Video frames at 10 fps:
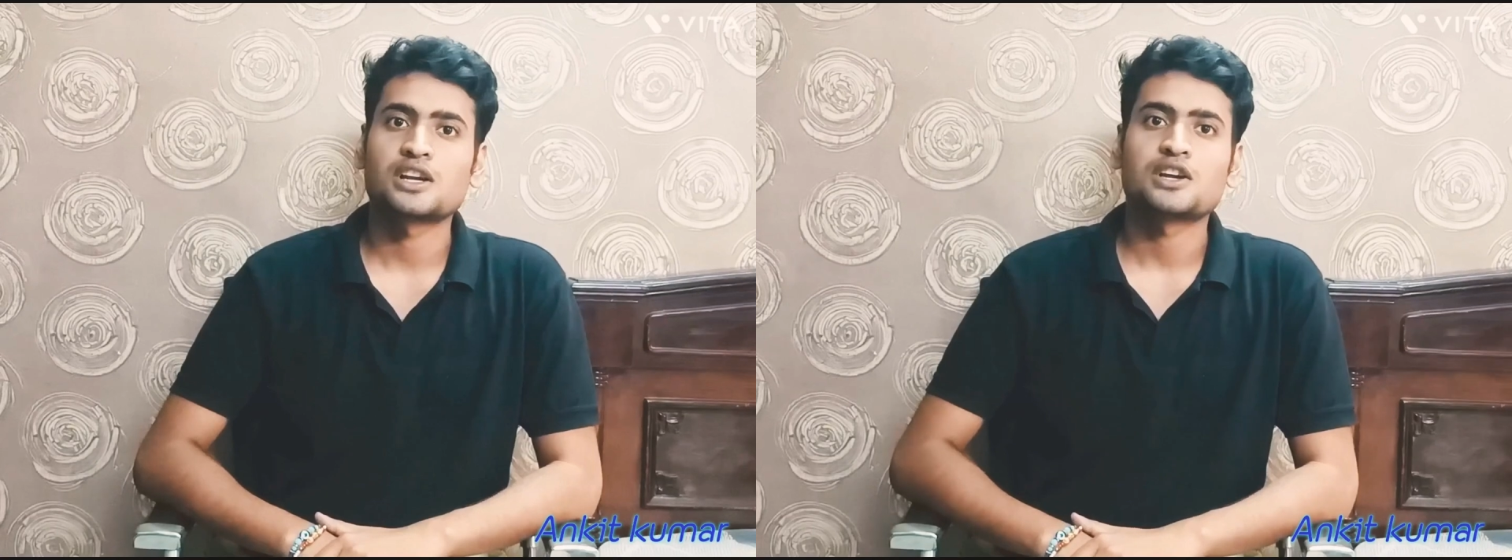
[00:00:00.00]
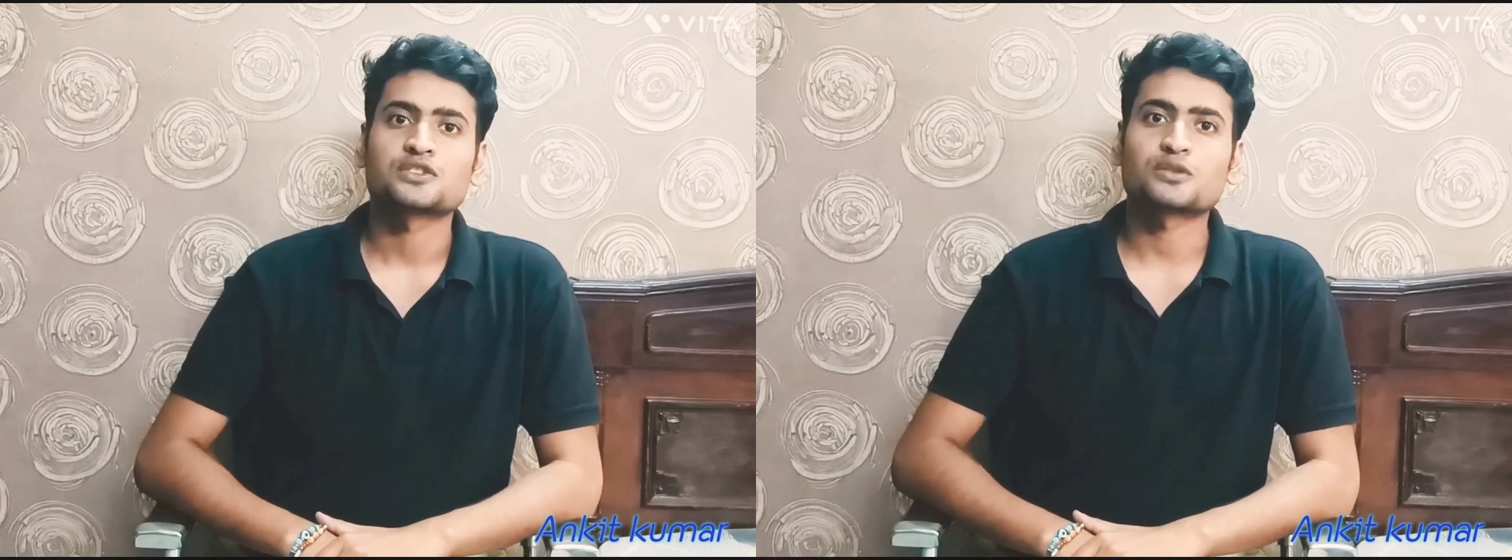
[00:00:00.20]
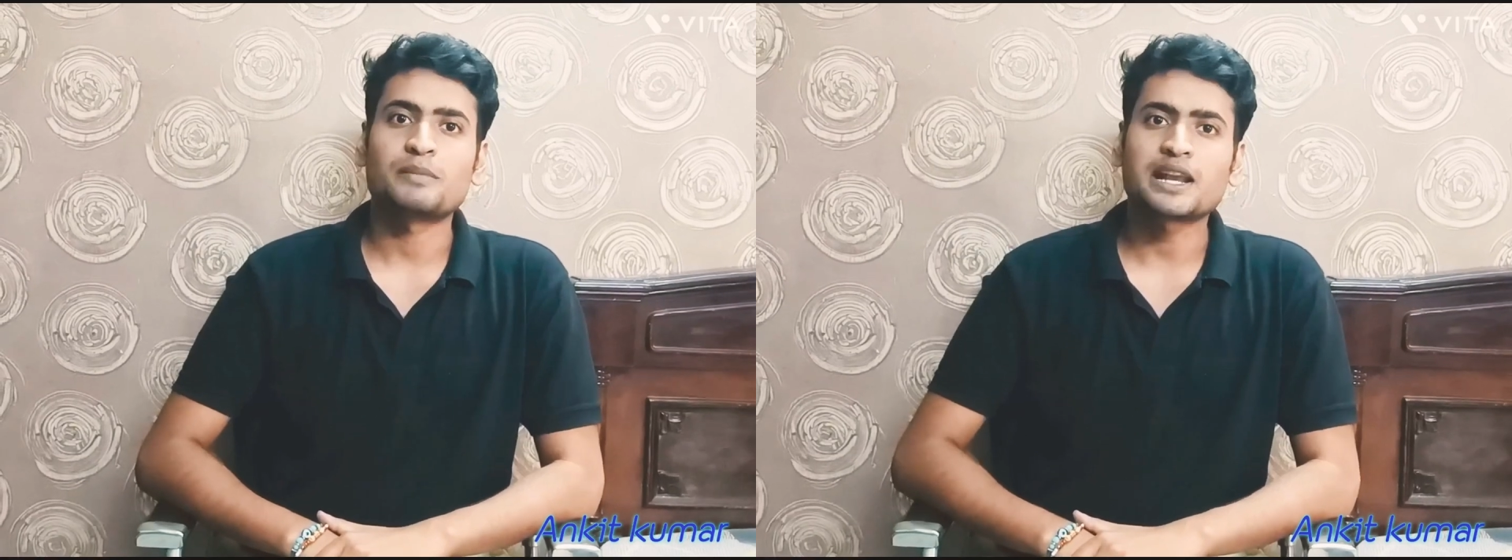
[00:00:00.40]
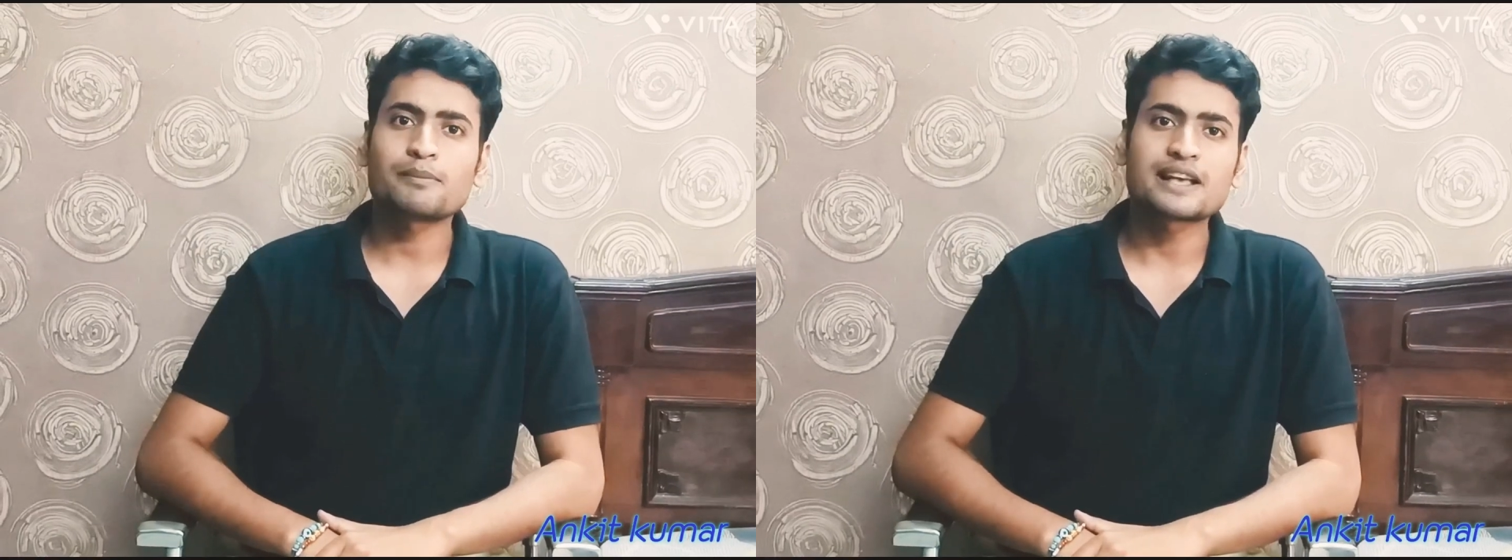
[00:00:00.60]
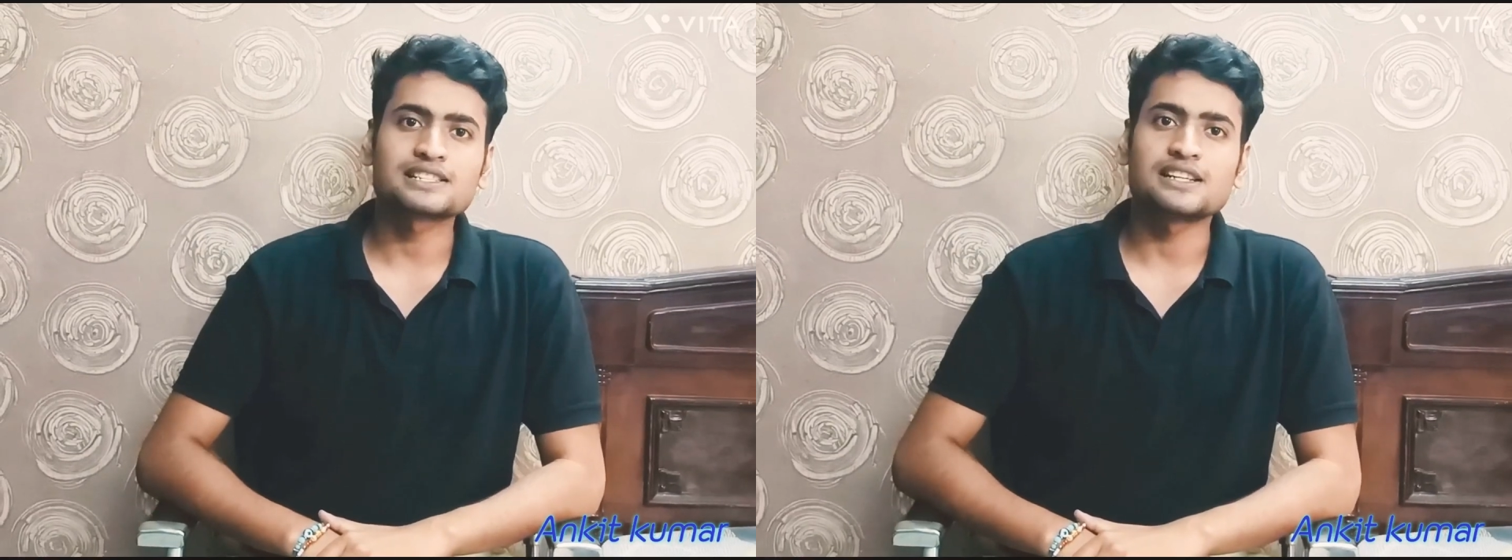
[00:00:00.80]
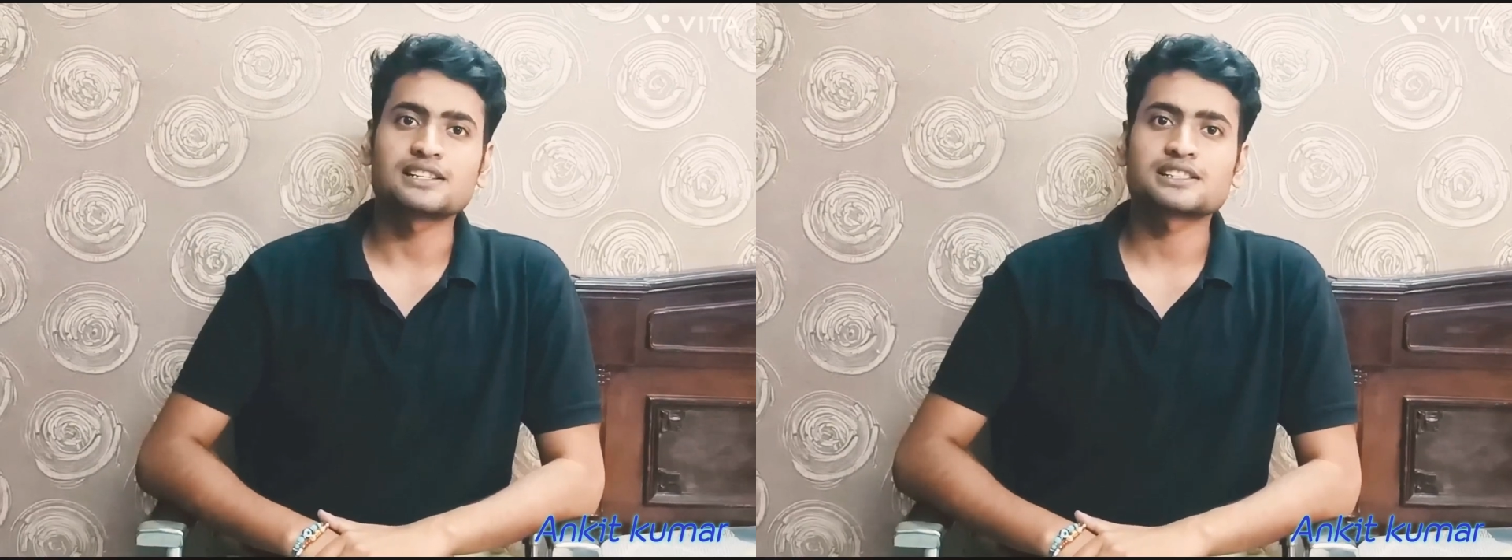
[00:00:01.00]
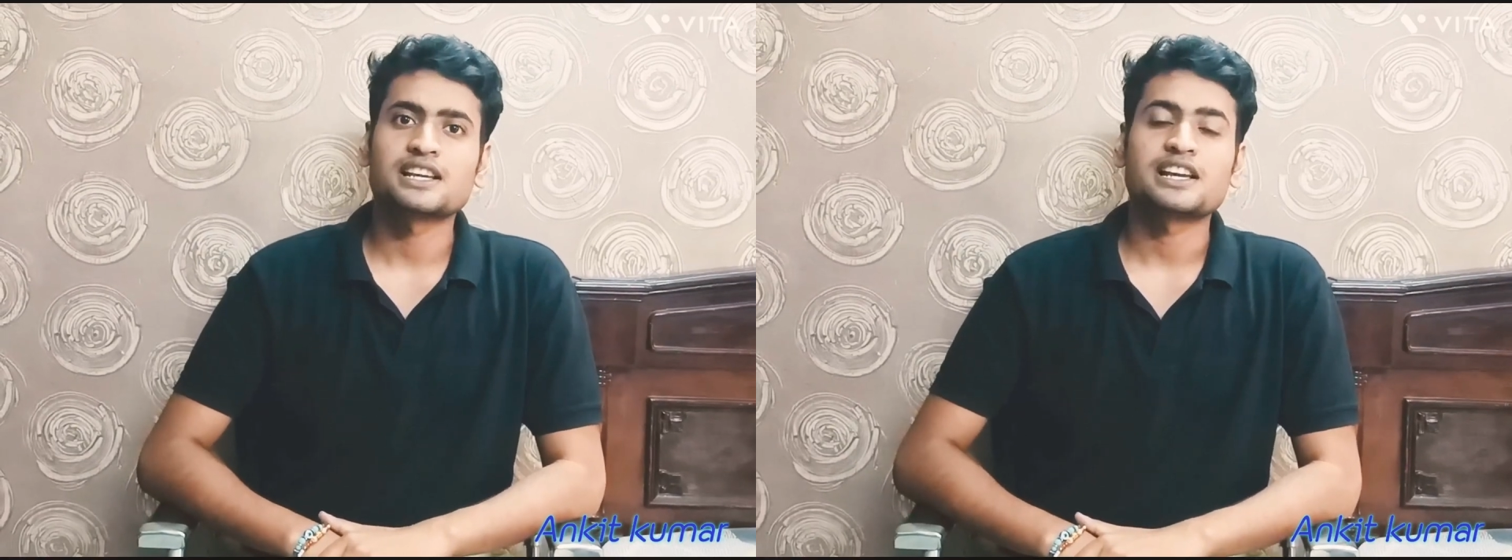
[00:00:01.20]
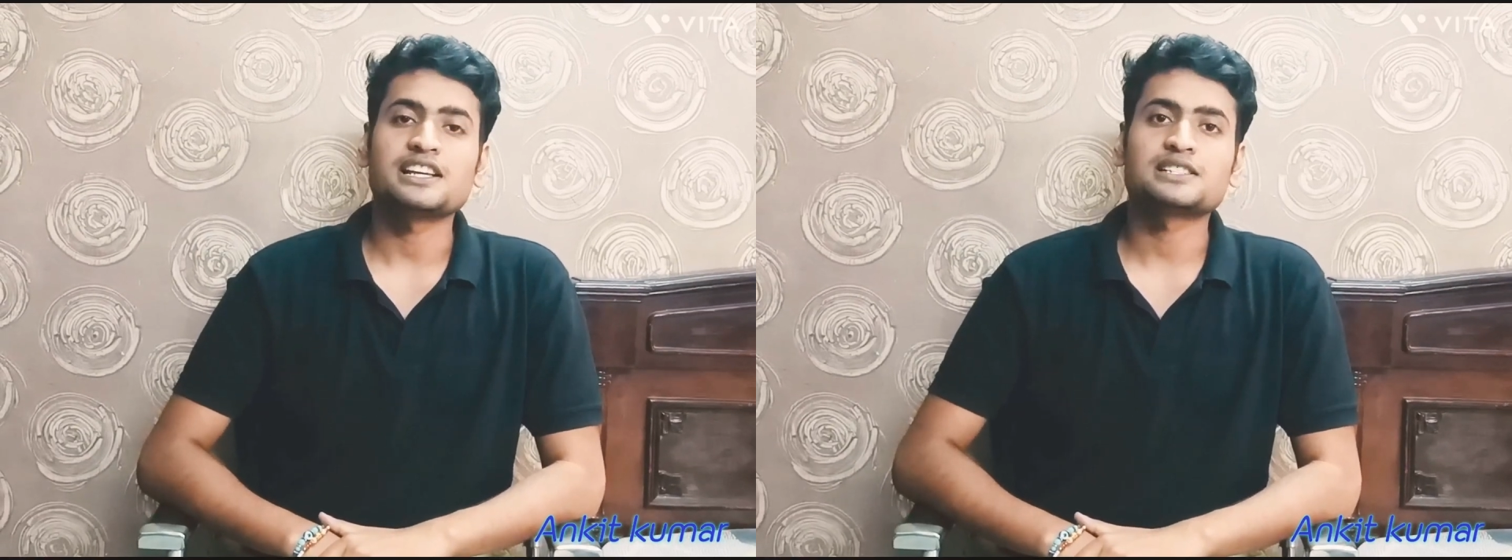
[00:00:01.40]
So Metabacillus
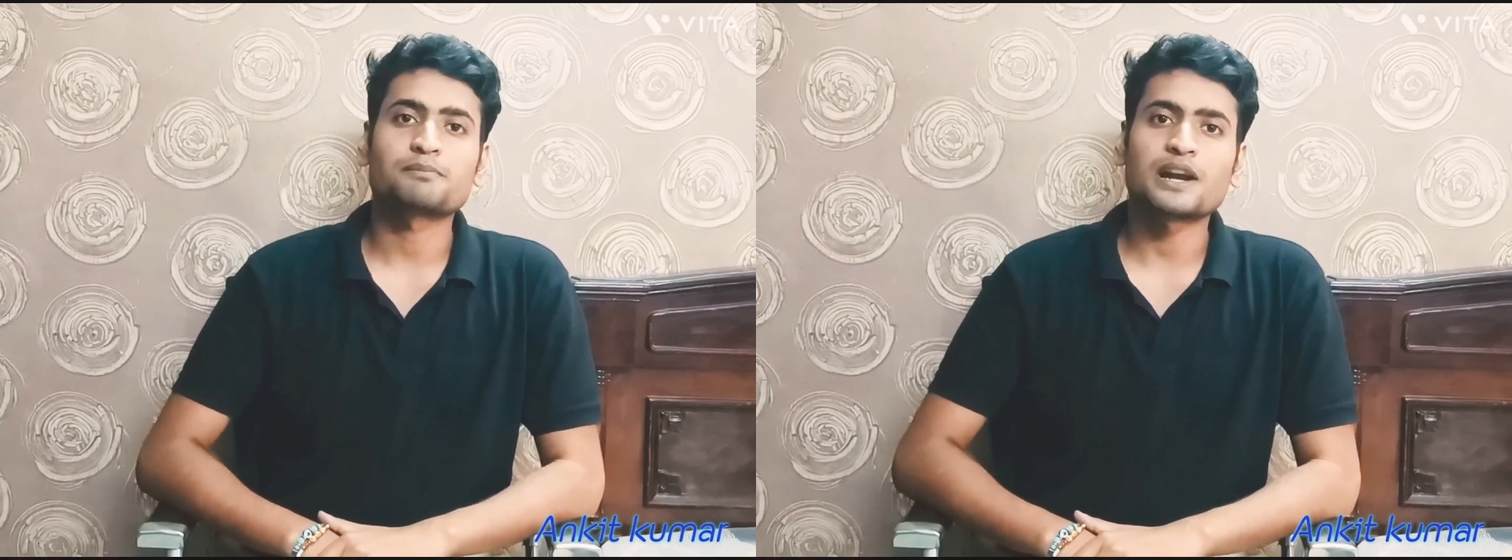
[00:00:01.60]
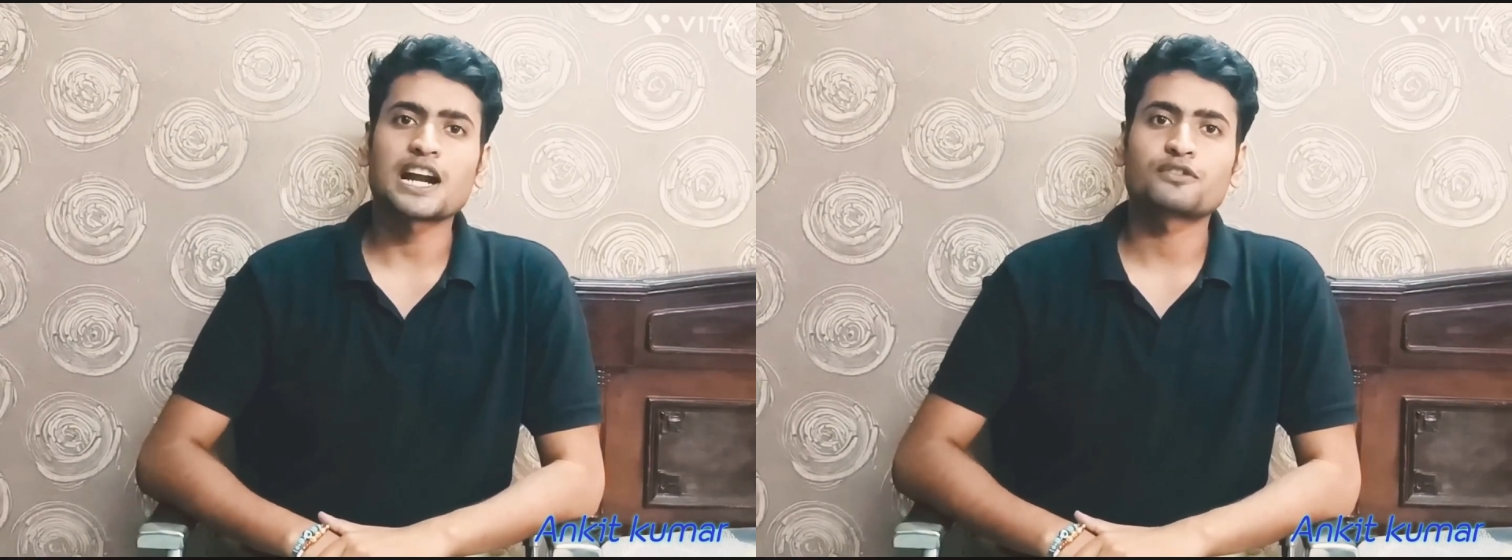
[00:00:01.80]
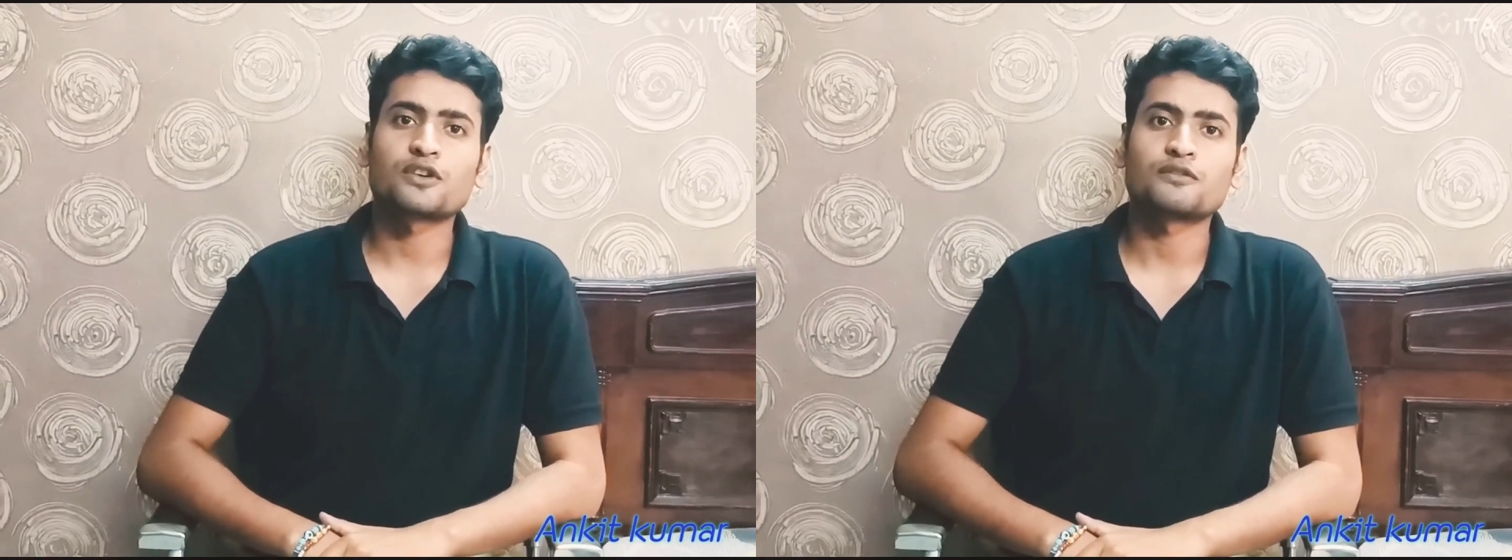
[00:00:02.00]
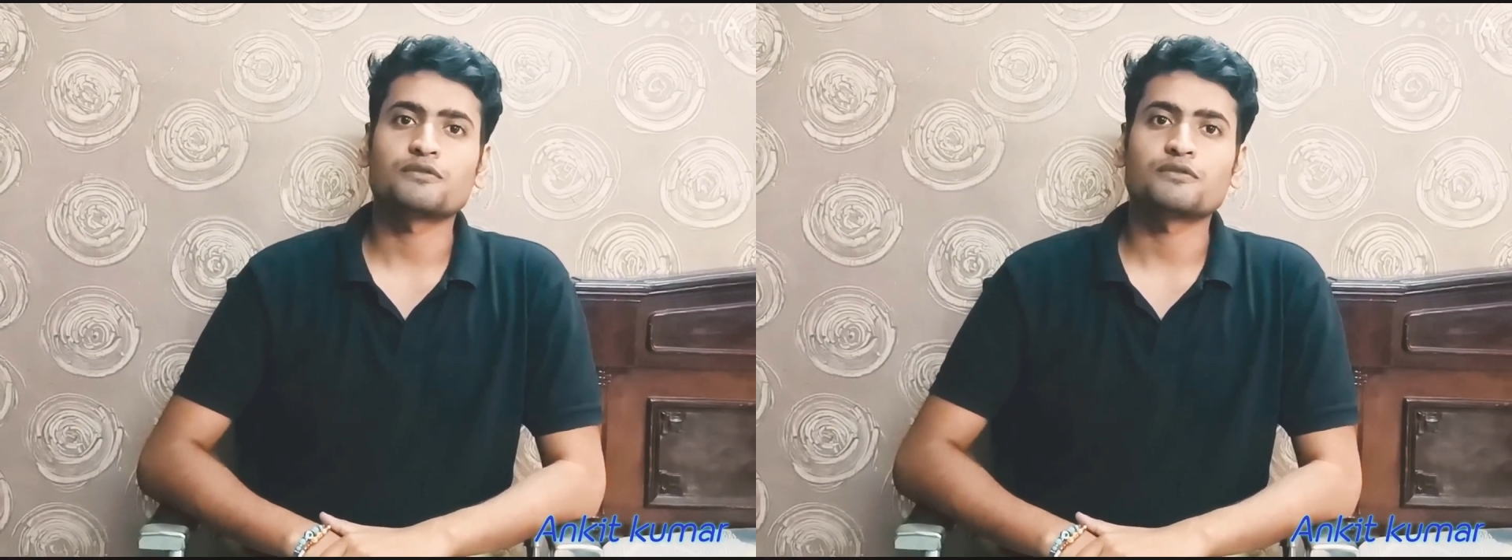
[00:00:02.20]
is a platform